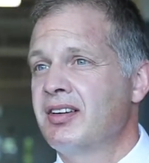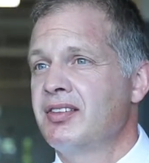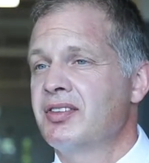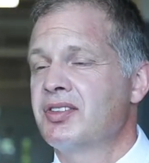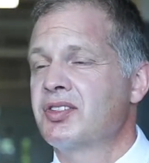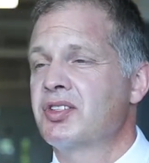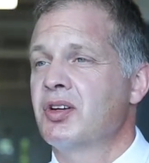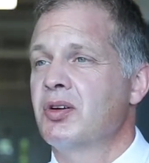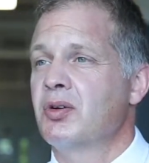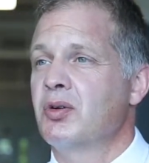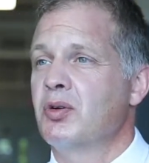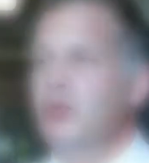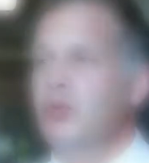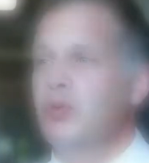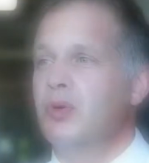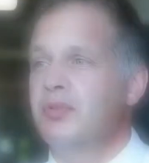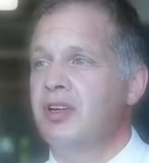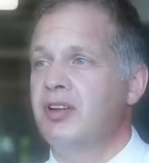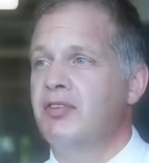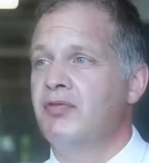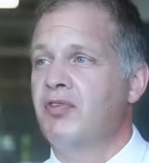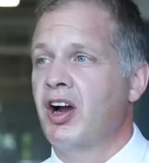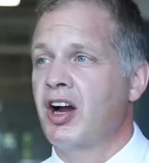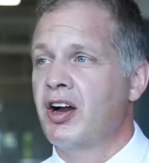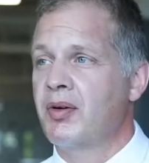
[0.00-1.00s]
So
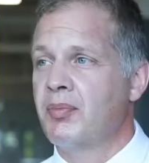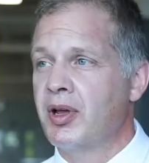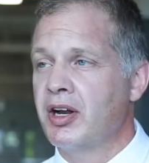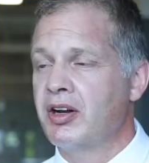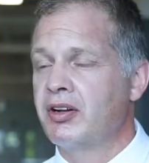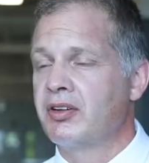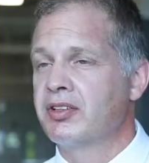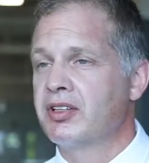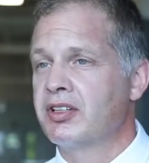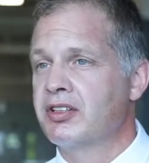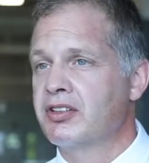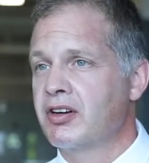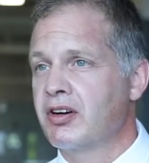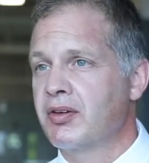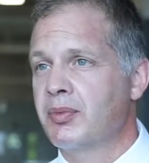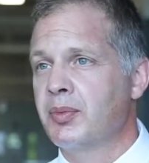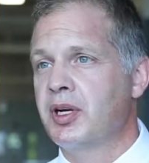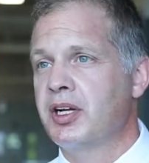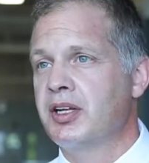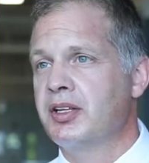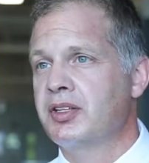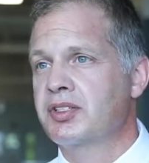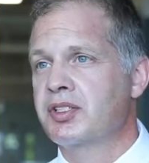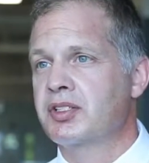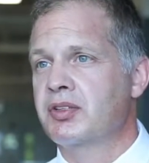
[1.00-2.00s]
environmental
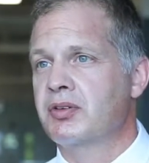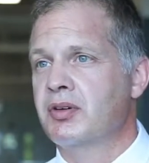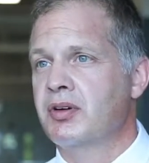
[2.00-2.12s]
determinants